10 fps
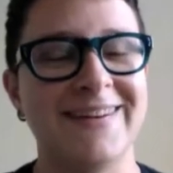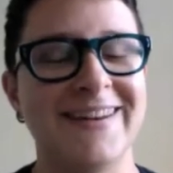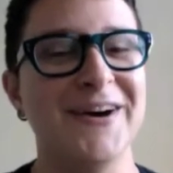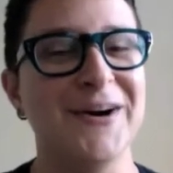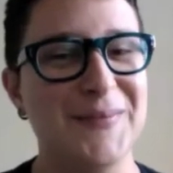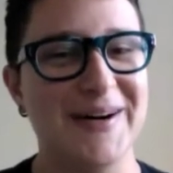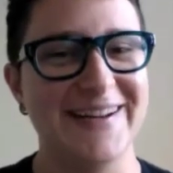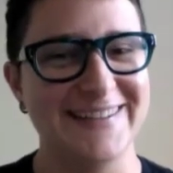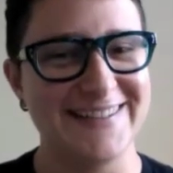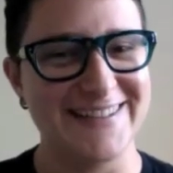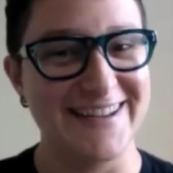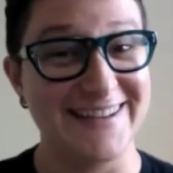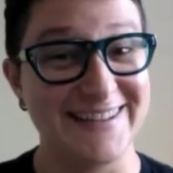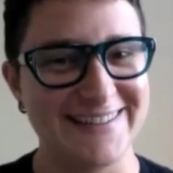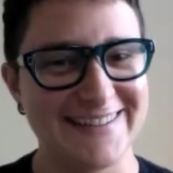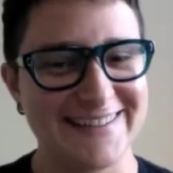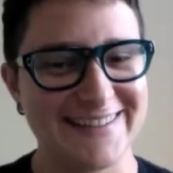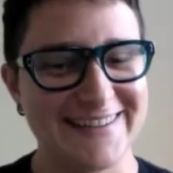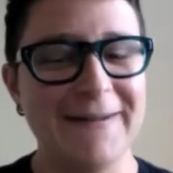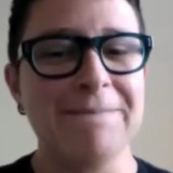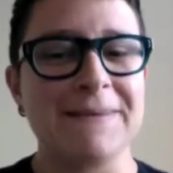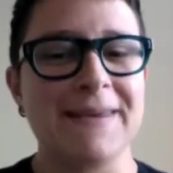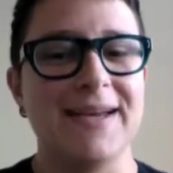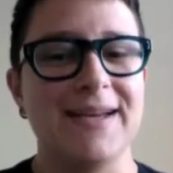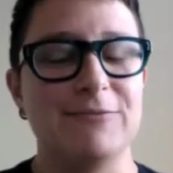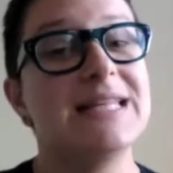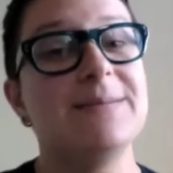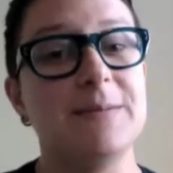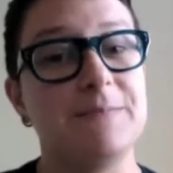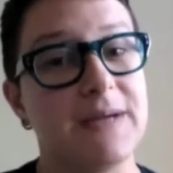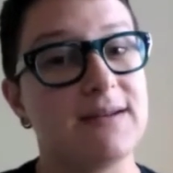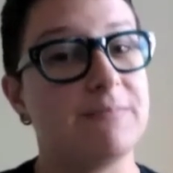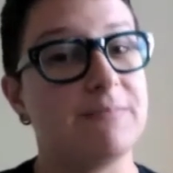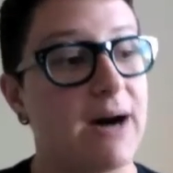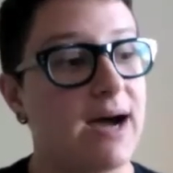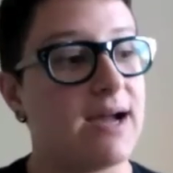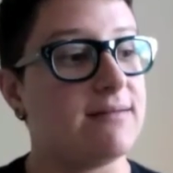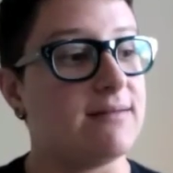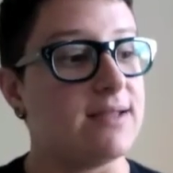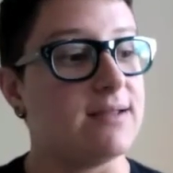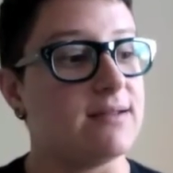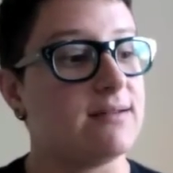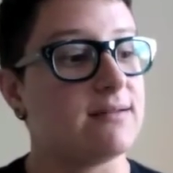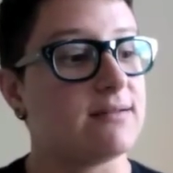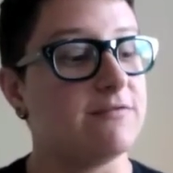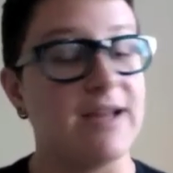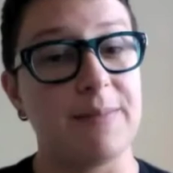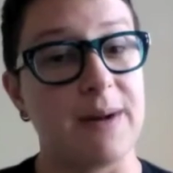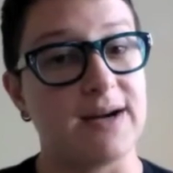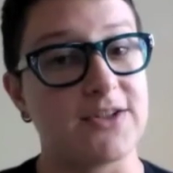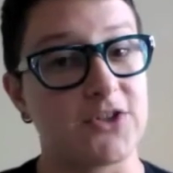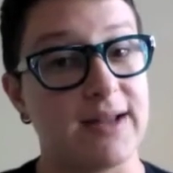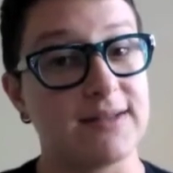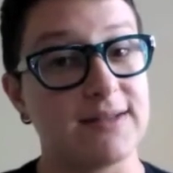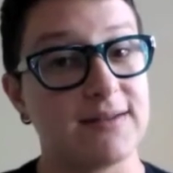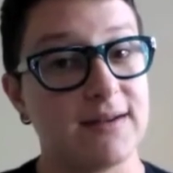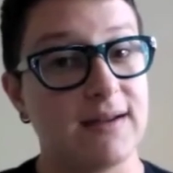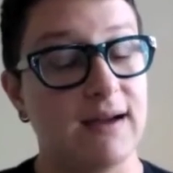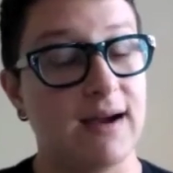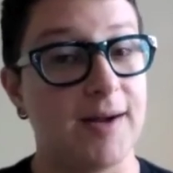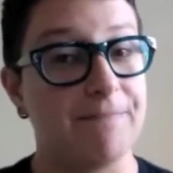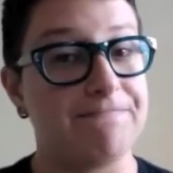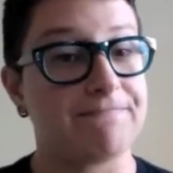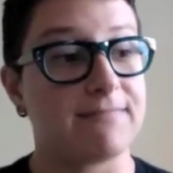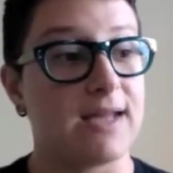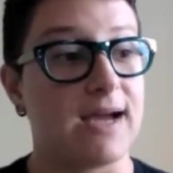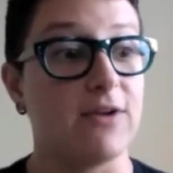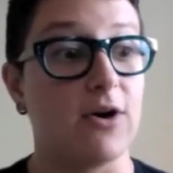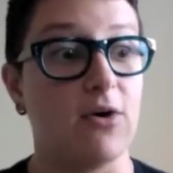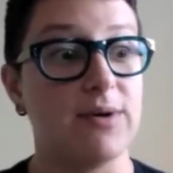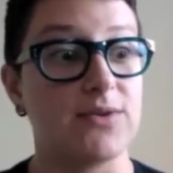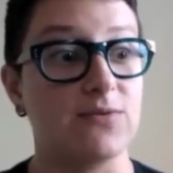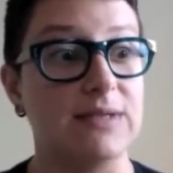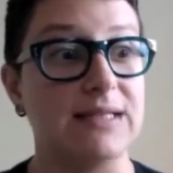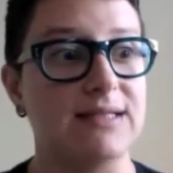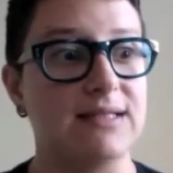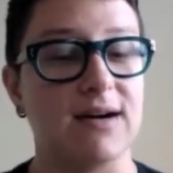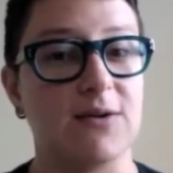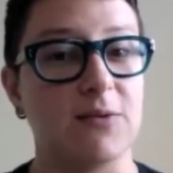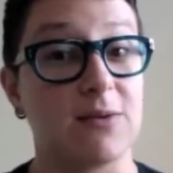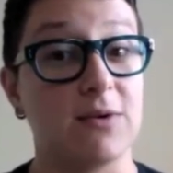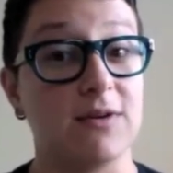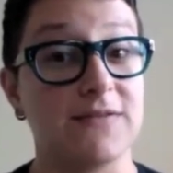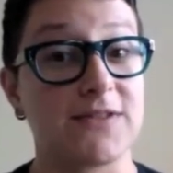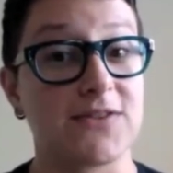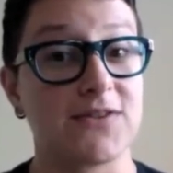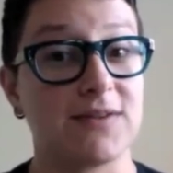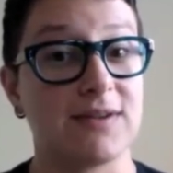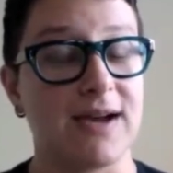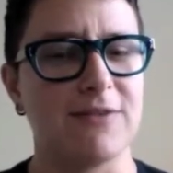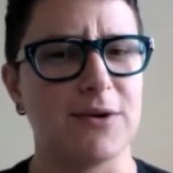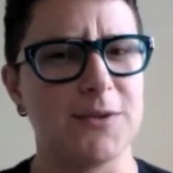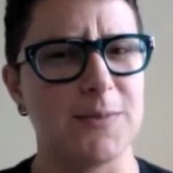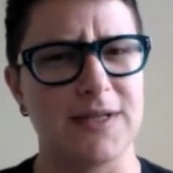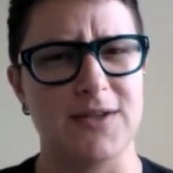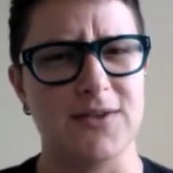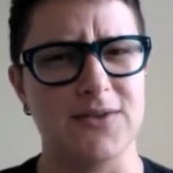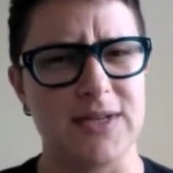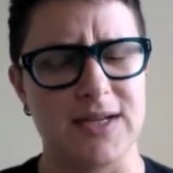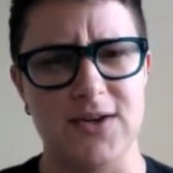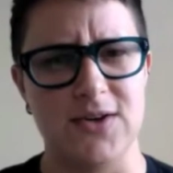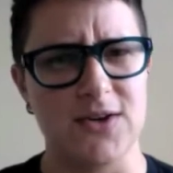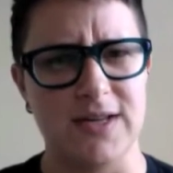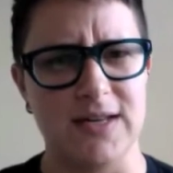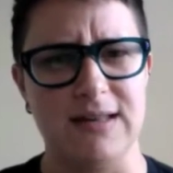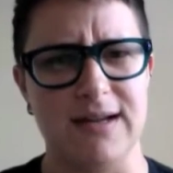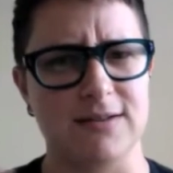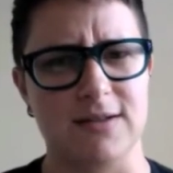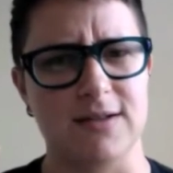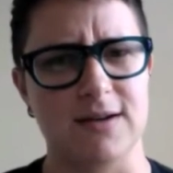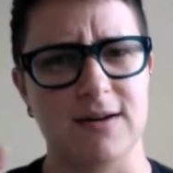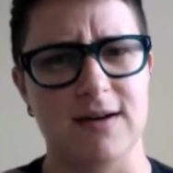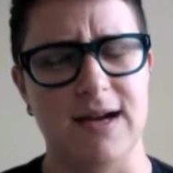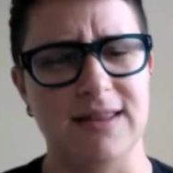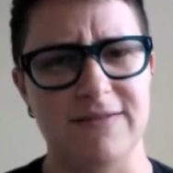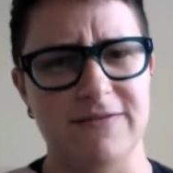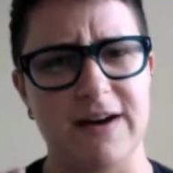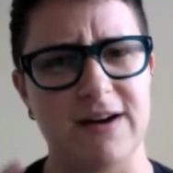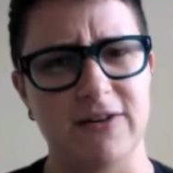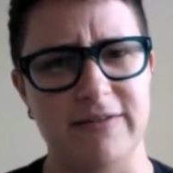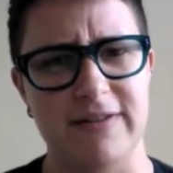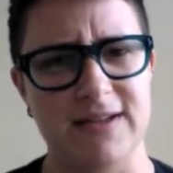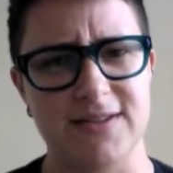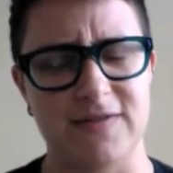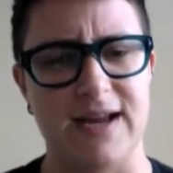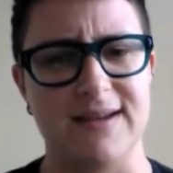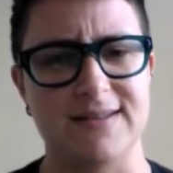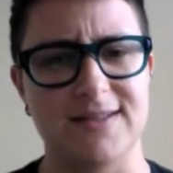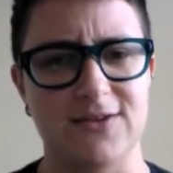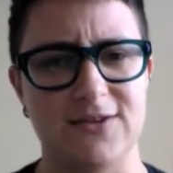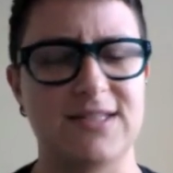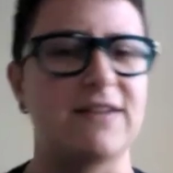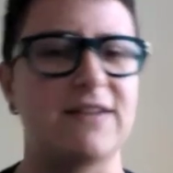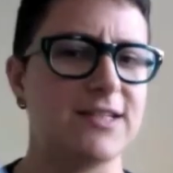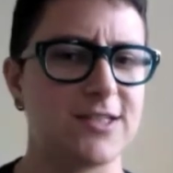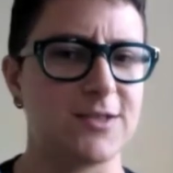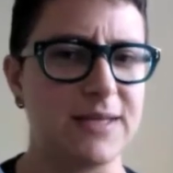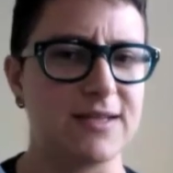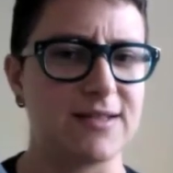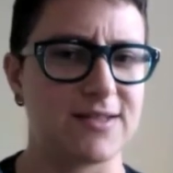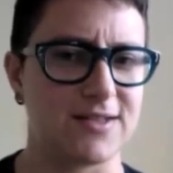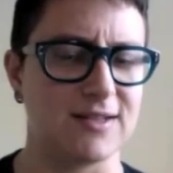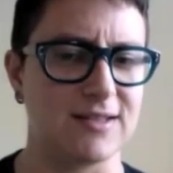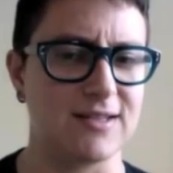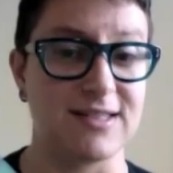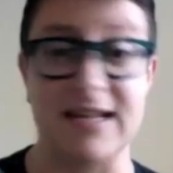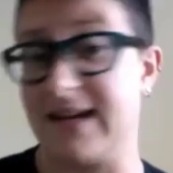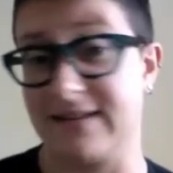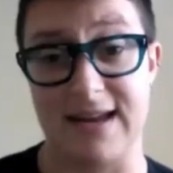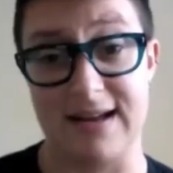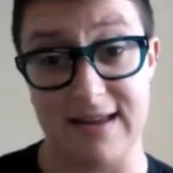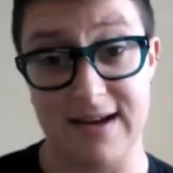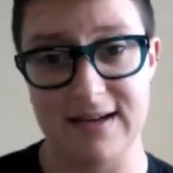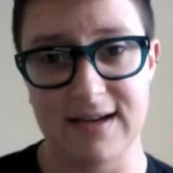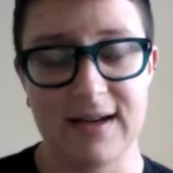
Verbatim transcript: no pun intended, really been bitten by the vampire trend. Um, I've always really dug werewolves. I've always been a huge like nerdy like grr, I love feral things fan. So this definitely speaks to the aesthetic that I like.